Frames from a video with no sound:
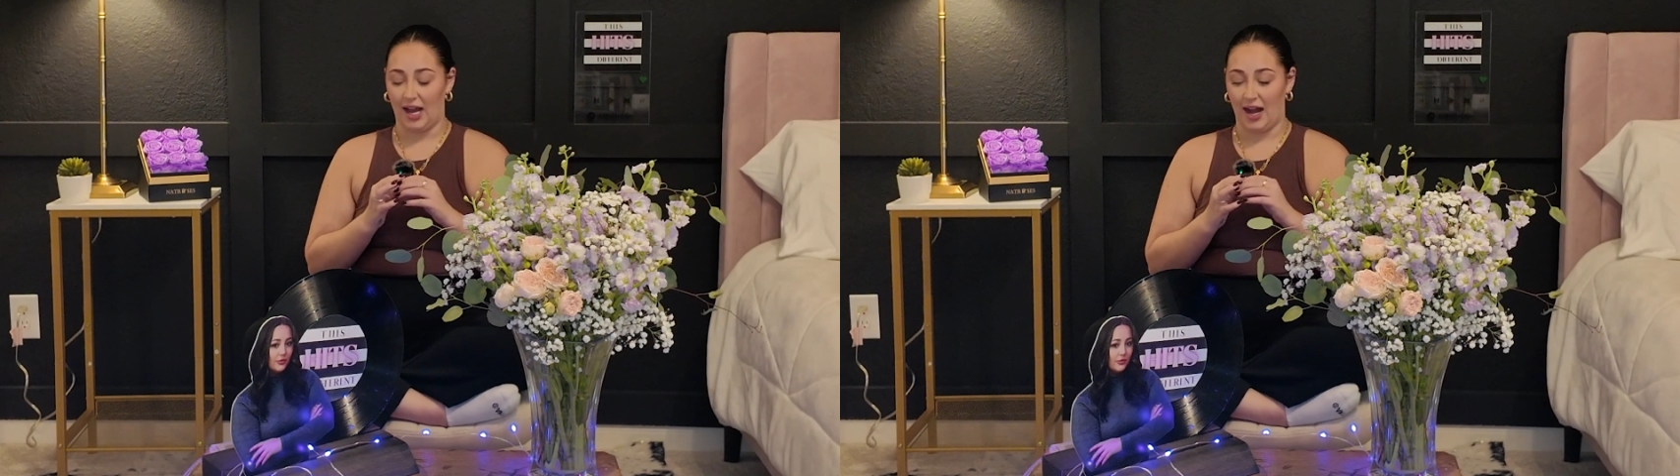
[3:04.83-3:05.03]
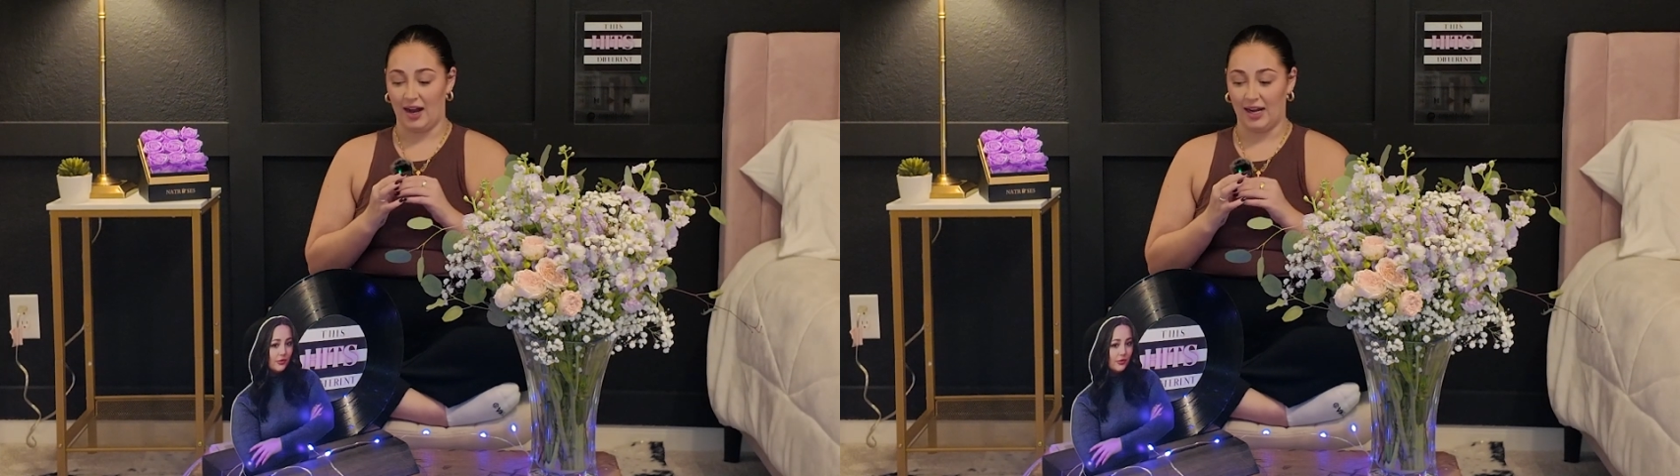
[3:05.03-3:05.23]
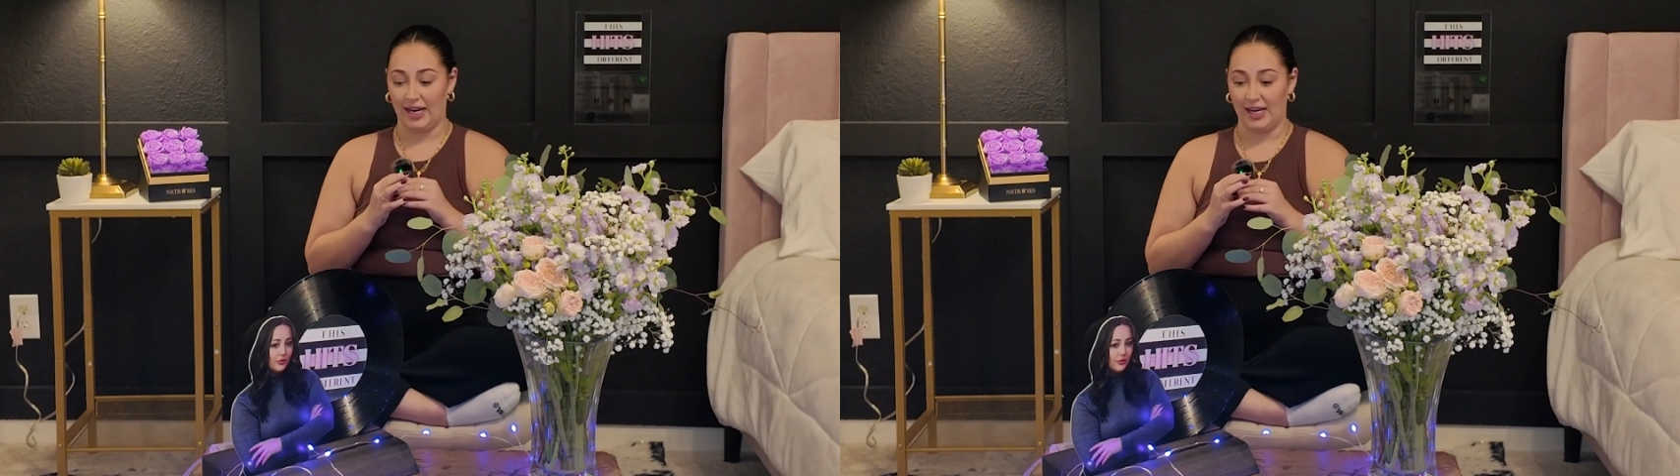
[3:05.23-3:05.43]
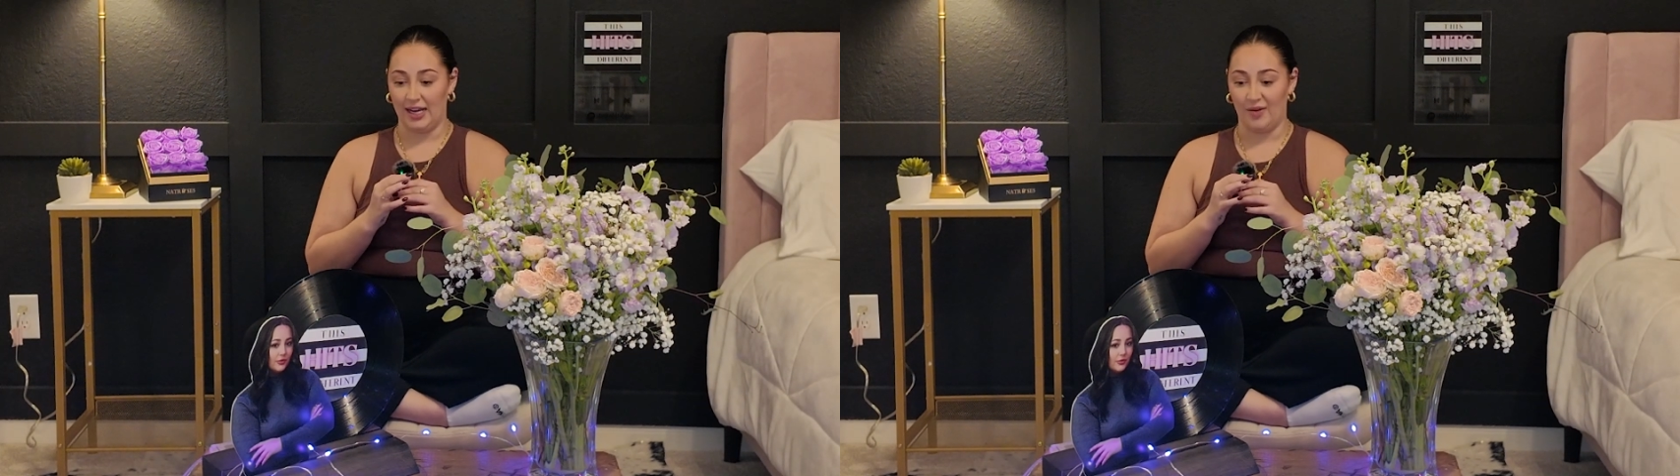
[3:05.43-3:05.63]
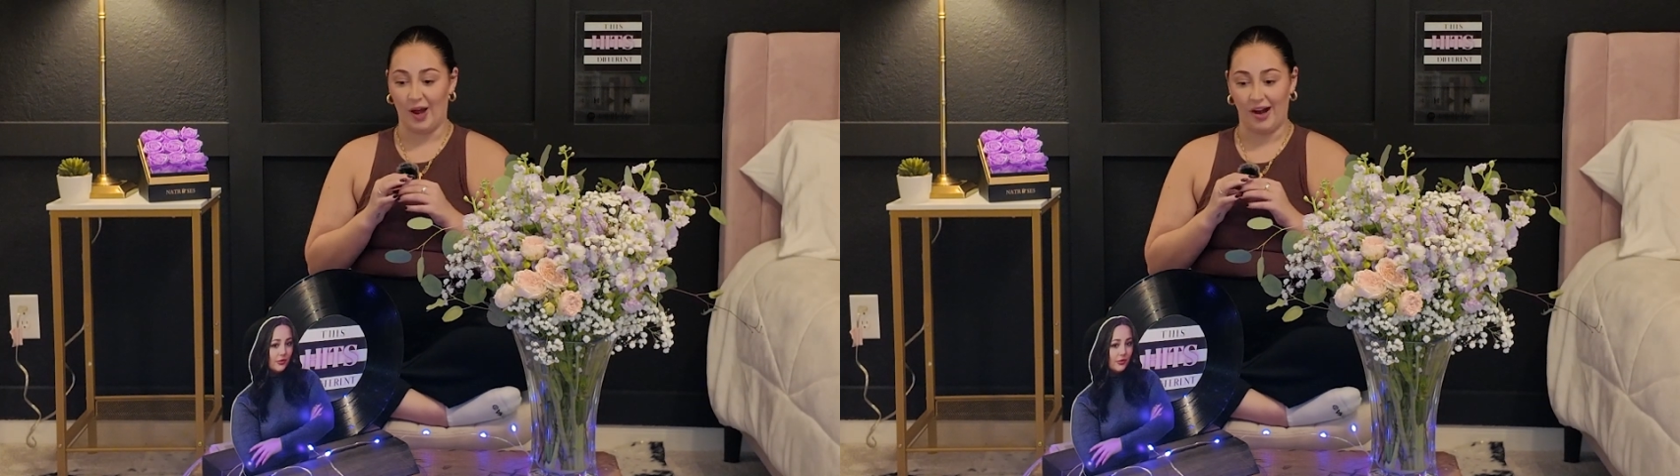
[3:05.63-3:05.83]
I
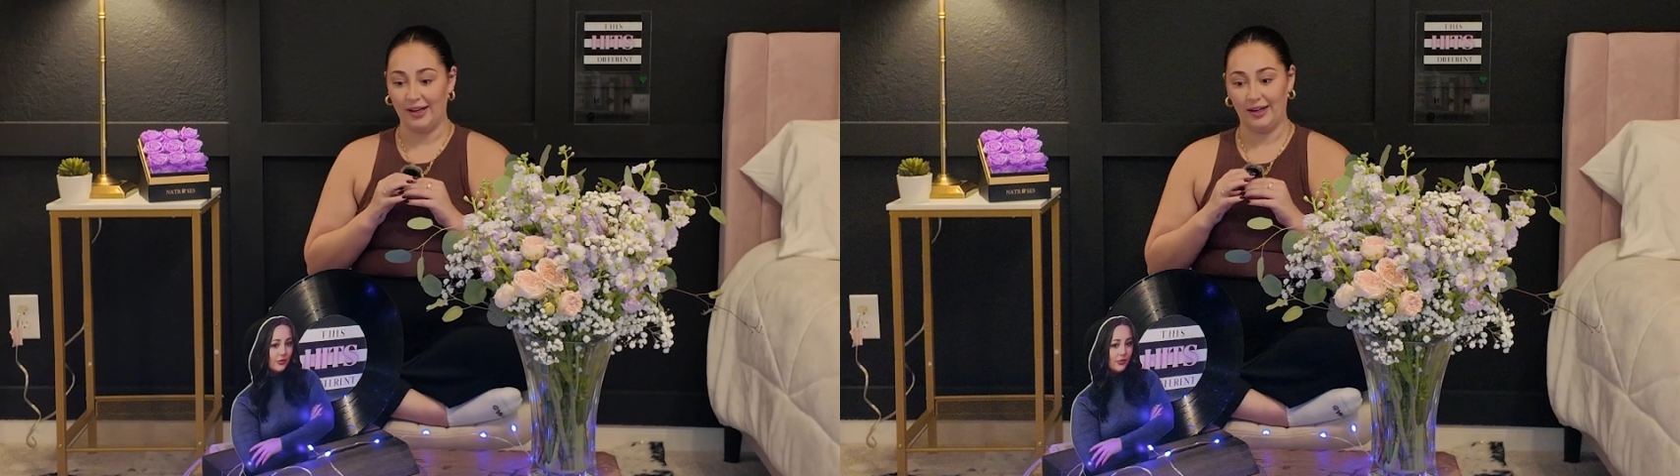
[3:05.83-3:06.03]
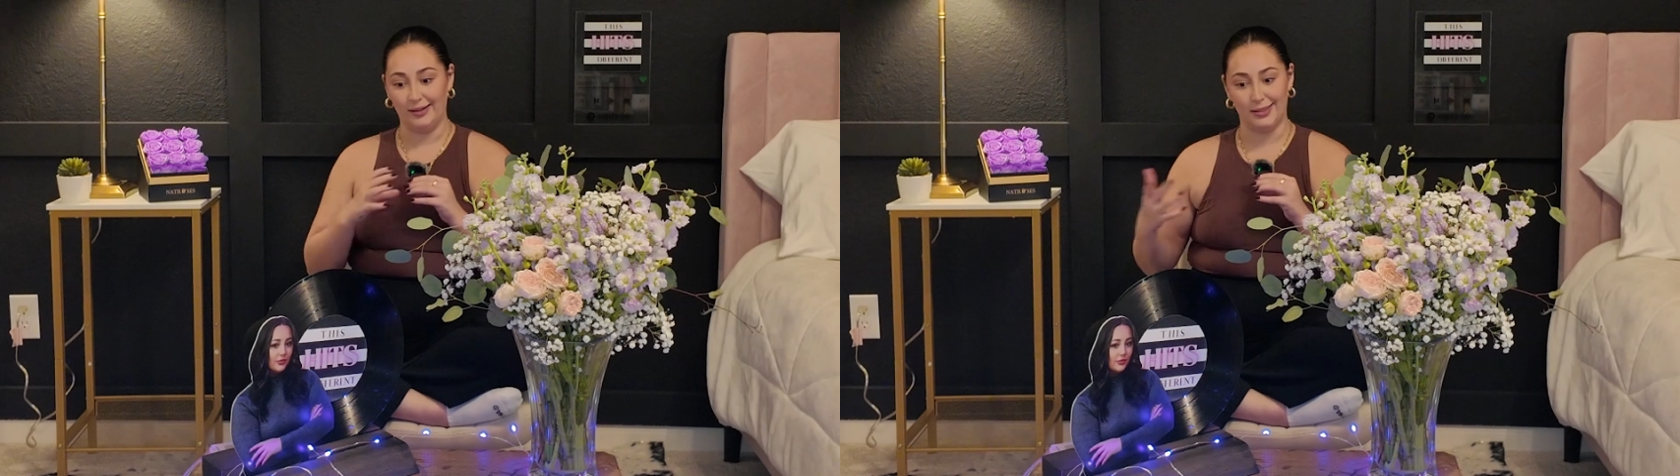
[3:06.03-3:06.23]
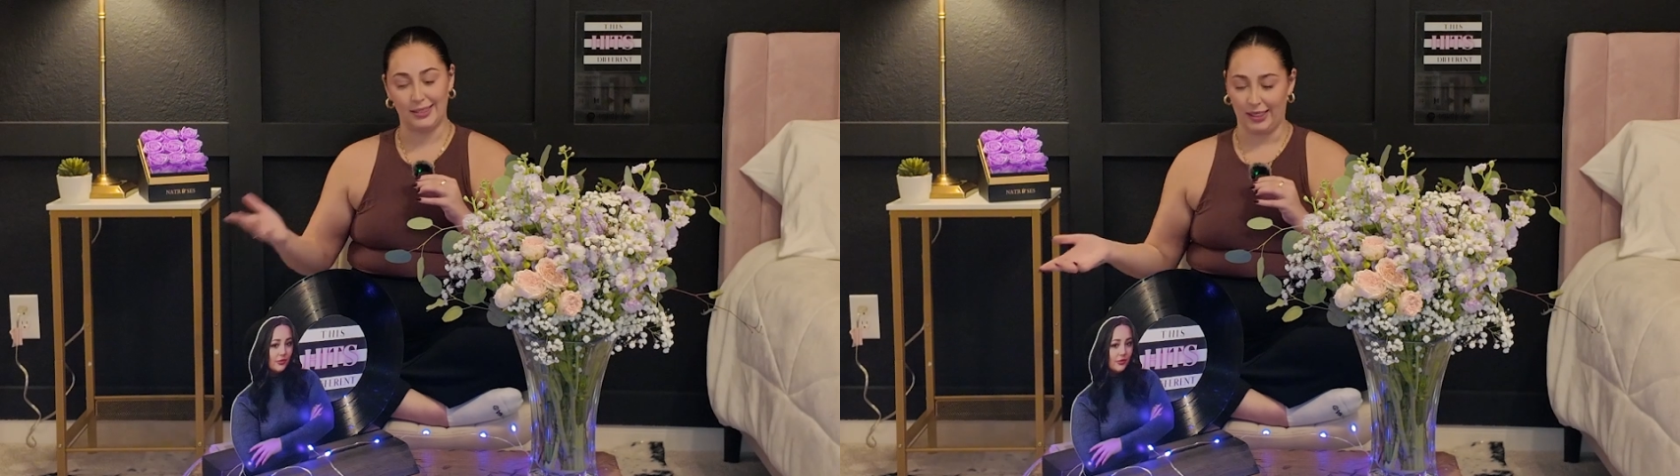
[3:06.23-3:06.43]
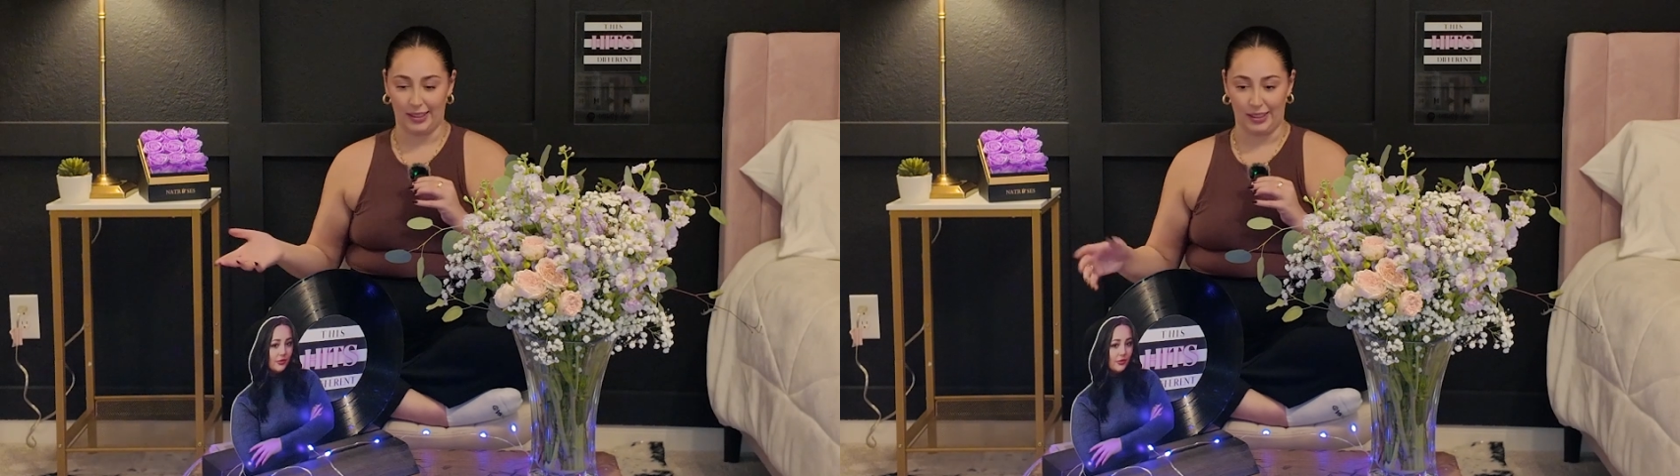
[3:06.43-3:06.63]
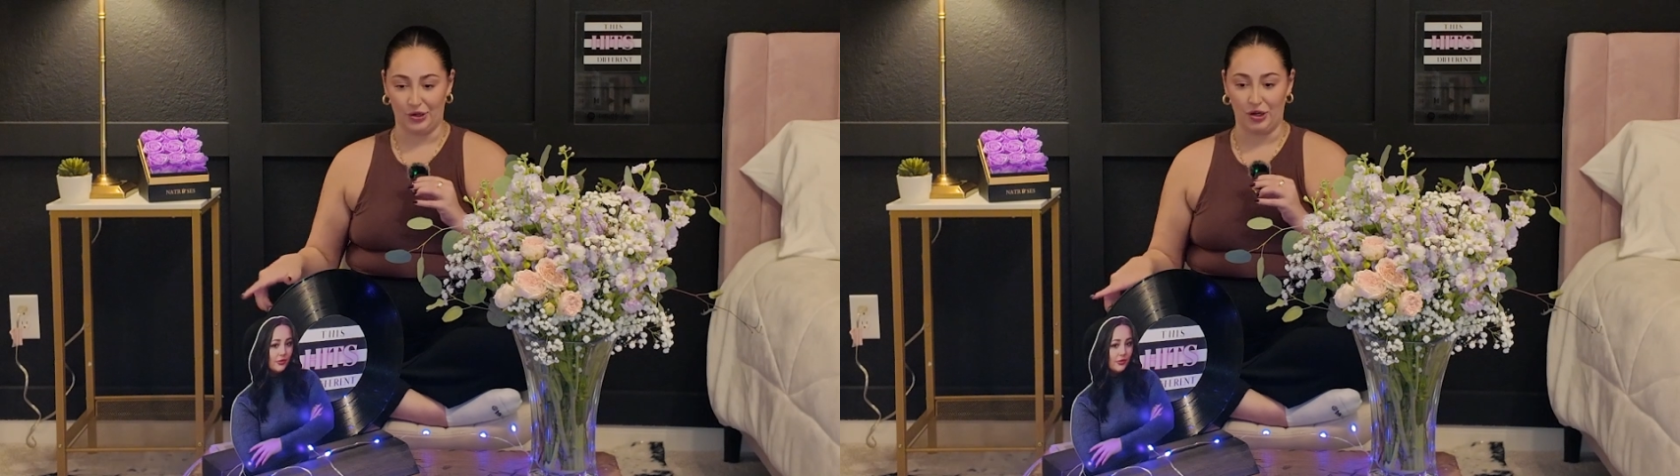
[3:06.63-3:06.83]
am not going to sit
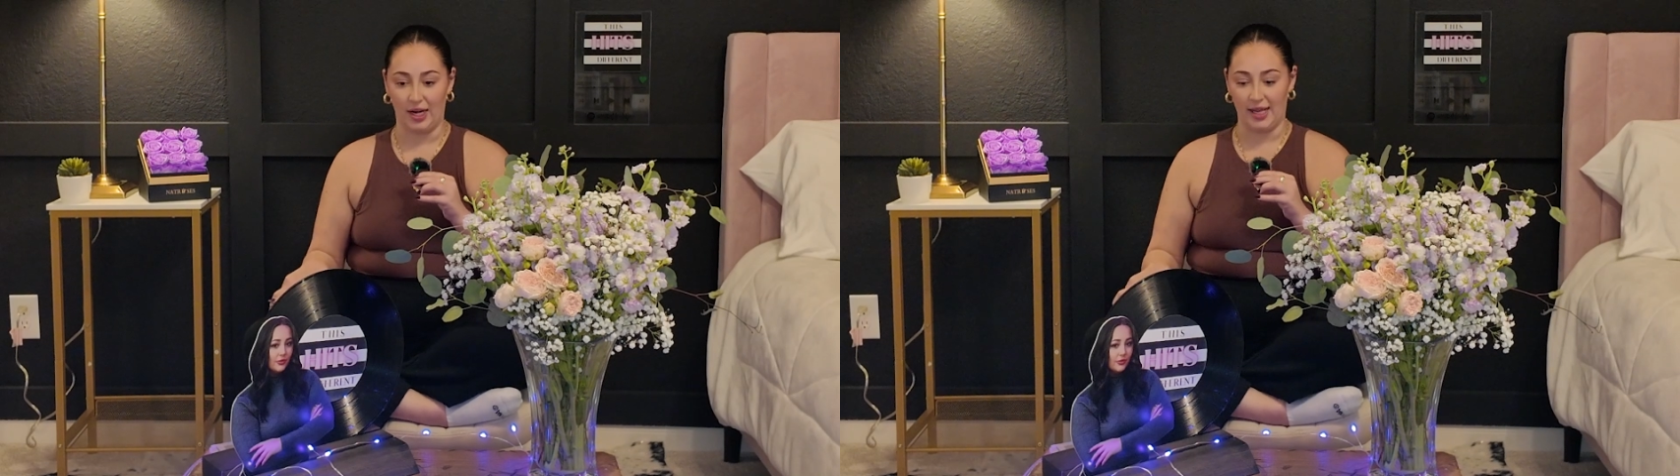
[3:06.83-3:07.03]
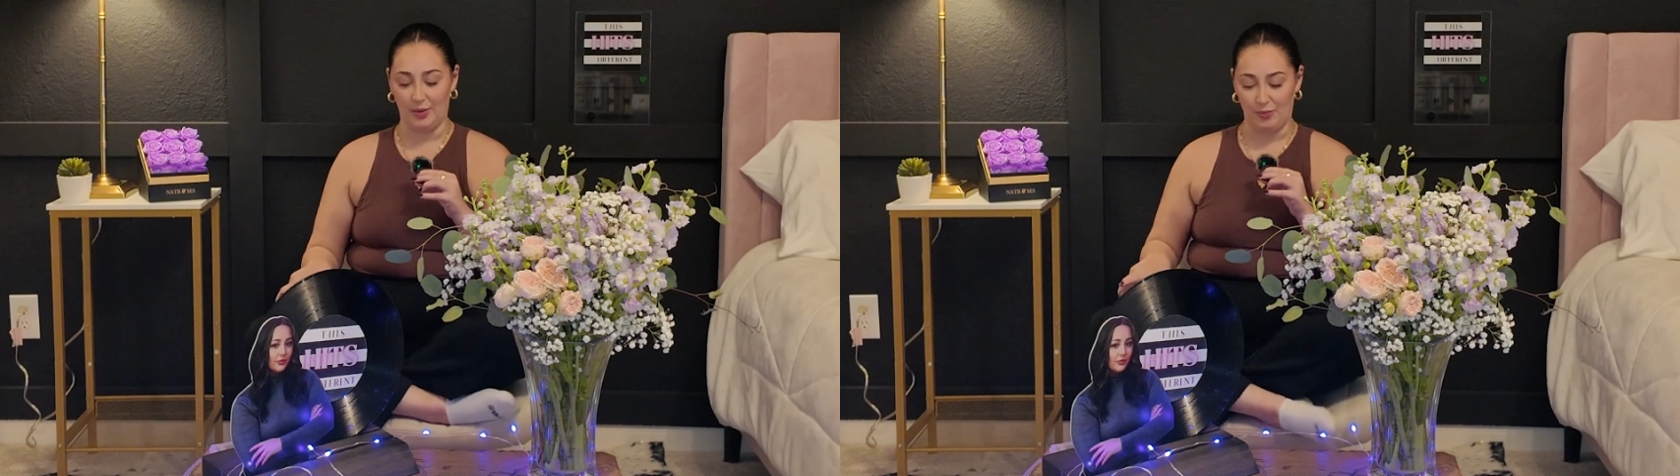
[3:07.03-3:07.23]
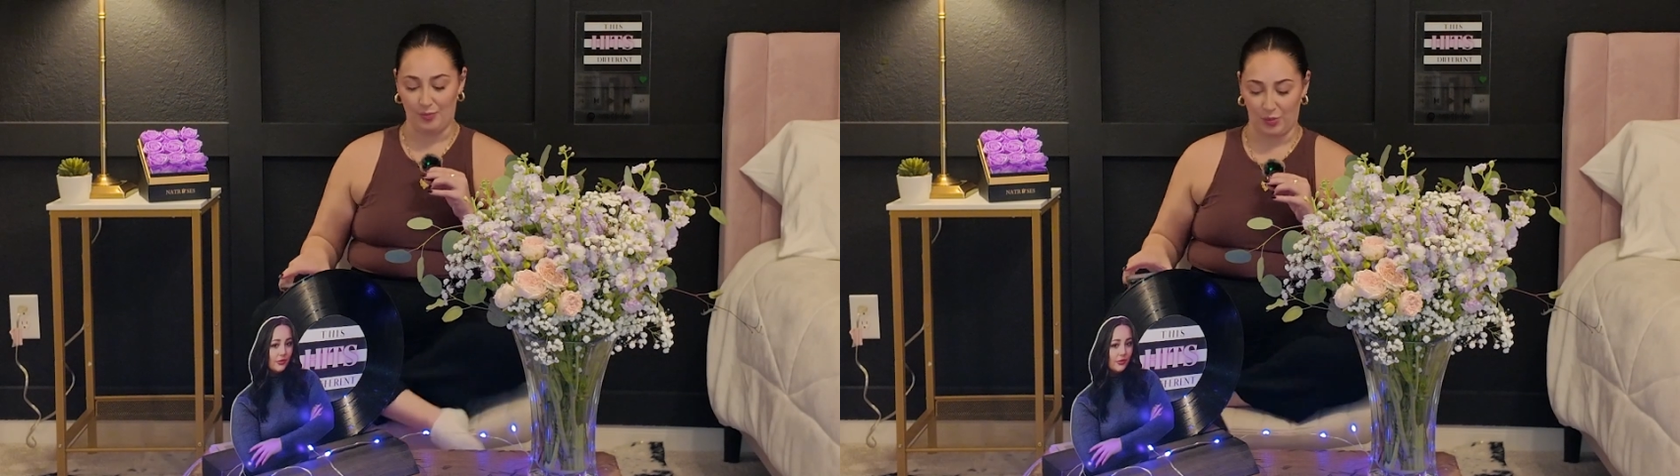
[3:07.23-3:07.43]
here and